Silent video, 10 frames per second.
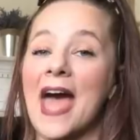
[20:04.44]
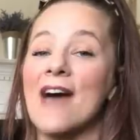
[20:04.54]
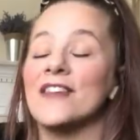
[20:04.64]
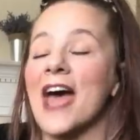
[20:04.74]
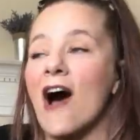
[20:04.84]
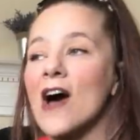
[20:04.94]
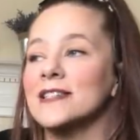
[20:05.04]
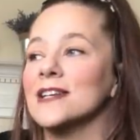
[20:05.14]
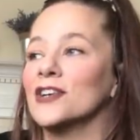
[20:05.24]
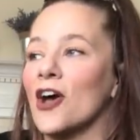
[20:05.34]
have, and how I
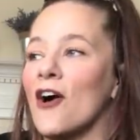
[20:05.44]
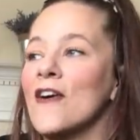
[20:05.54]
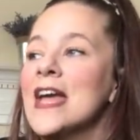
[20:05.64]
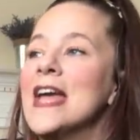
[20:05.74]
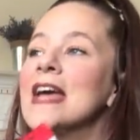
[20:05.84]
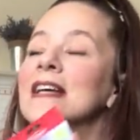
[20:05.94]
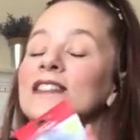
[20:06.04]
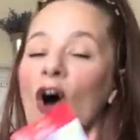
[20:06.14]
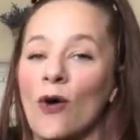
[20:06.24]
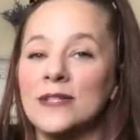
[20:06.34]
tell y'all
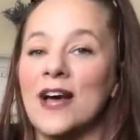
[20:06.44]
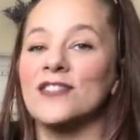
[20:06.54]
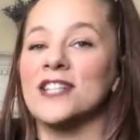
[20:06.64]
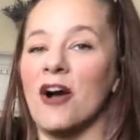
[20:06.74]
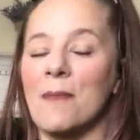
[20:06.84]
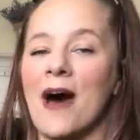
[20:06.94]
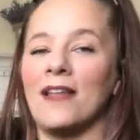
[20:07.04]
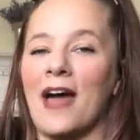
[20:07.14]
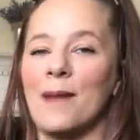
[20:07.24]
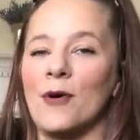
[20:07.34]
to always have a
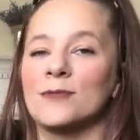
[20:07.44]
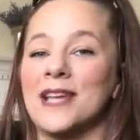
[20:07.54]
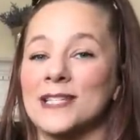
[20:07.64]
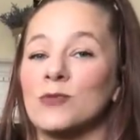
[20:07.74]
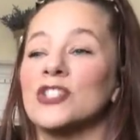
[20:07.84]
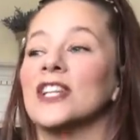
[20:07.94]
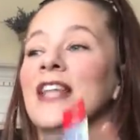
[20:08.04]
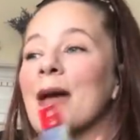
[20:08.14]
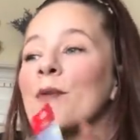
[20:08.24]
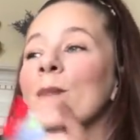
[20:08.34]
stockpile of light bulbs, guess which
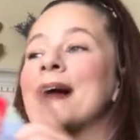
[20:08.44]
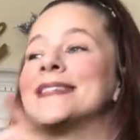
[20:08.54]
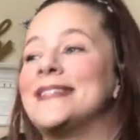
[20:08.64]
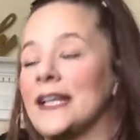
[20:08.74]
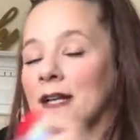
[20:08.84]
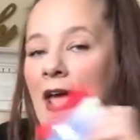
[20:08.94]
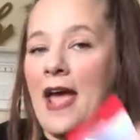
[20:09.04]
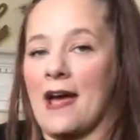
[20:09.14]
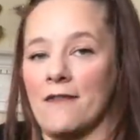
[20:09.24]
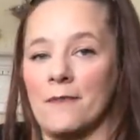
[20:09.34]
light bulb I didn't
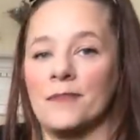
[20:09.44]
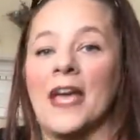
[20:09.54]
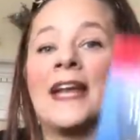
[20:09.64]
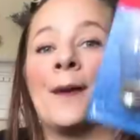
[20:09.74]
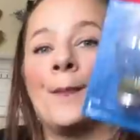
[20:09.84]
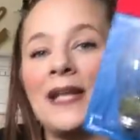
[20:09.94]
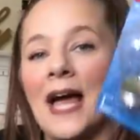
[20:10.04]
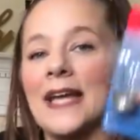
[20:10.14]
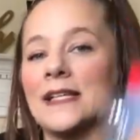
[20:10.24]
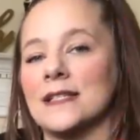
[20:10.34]
have? An
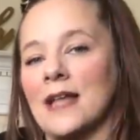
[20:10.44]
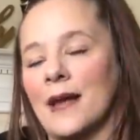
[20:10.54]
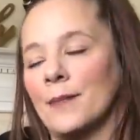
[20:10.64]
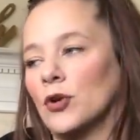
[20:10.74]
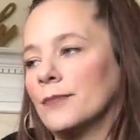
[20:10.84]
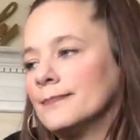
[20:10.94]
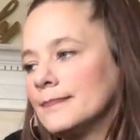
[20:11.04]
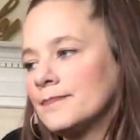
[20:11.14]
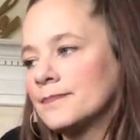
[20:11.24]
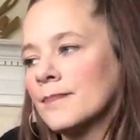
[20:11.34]
appliance light bulb.
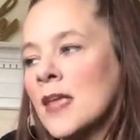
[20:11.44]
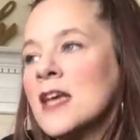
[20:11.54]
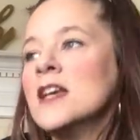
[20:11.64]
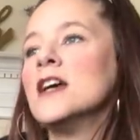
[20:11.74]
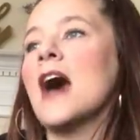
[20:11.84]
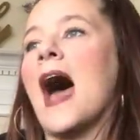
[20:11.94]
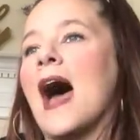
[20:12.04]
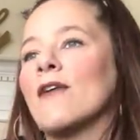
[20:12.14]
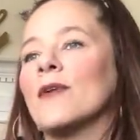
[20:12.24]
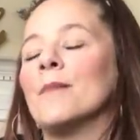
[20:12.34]

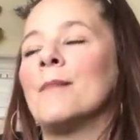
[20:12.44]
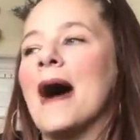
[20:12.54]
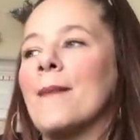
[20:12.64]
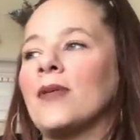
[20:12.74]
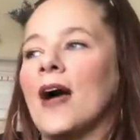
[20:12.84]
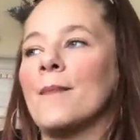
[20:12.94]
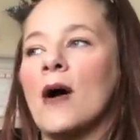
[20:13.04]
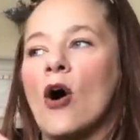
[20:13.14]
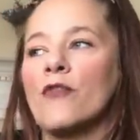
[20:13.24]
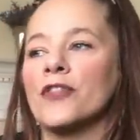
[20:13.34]
My
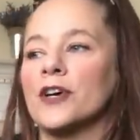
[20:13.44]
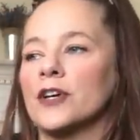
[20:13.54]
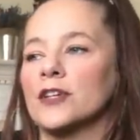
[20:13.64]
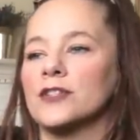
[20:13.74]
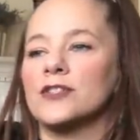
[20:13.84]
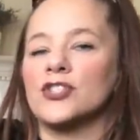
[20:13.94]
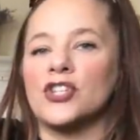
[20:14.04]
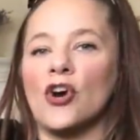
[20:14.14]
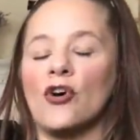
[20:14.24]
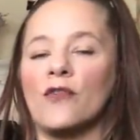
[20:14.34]
over the
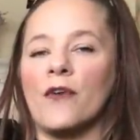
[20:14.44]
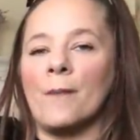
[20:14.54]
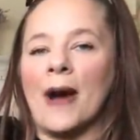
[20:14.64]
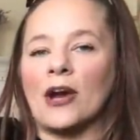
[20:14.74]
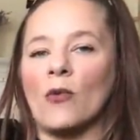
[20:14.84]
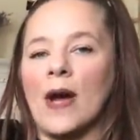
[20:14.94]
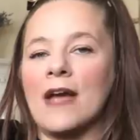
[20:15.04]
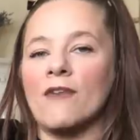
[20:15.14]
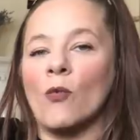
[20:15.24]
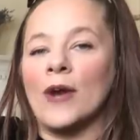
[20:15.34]
stove
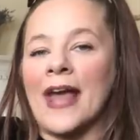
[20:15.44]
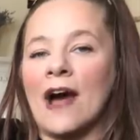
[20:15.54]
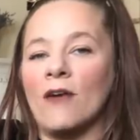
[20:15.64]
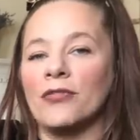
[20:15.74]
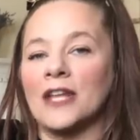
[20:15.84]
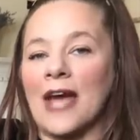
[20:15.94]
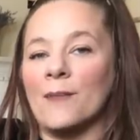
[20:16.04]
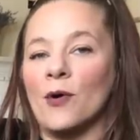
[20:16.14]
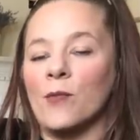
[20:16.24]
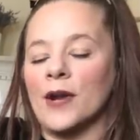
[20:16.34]
microwave went out, the
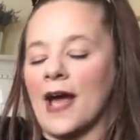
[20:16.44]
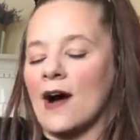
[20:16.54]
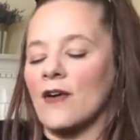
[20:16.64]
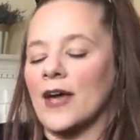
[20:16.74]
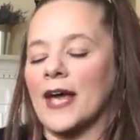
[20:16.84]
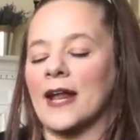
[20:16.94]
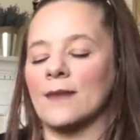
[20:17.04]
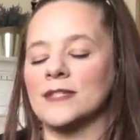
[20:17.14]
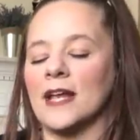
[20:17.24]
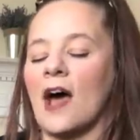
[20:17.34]
light bulb went out, and
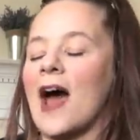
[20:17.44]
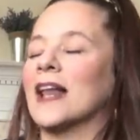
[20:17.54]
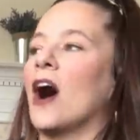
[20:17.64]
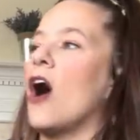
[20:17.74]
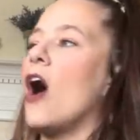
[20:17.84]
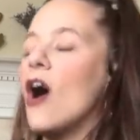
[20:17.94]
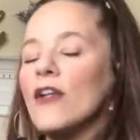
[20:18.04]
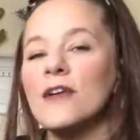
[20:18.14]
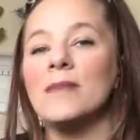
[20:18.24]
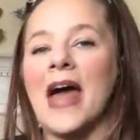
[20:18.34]
I said, out of
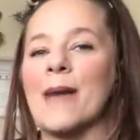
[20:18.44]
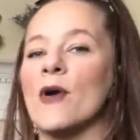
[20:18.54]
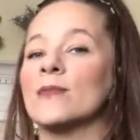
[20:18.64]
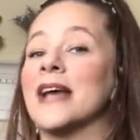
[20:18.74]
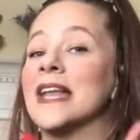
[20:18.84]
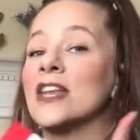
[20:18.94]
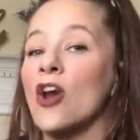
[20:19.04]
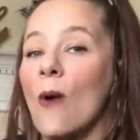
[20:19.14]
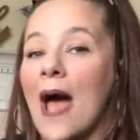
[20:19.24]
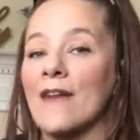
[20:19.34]
all them light bulbs, I
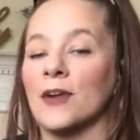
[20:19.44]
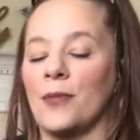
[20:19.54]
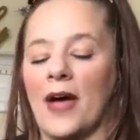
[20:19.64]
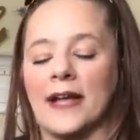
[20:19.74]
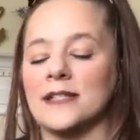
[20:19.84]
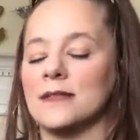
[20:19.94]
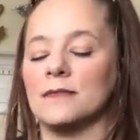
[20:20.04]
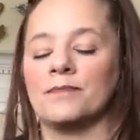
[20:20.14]
know I have an appliance.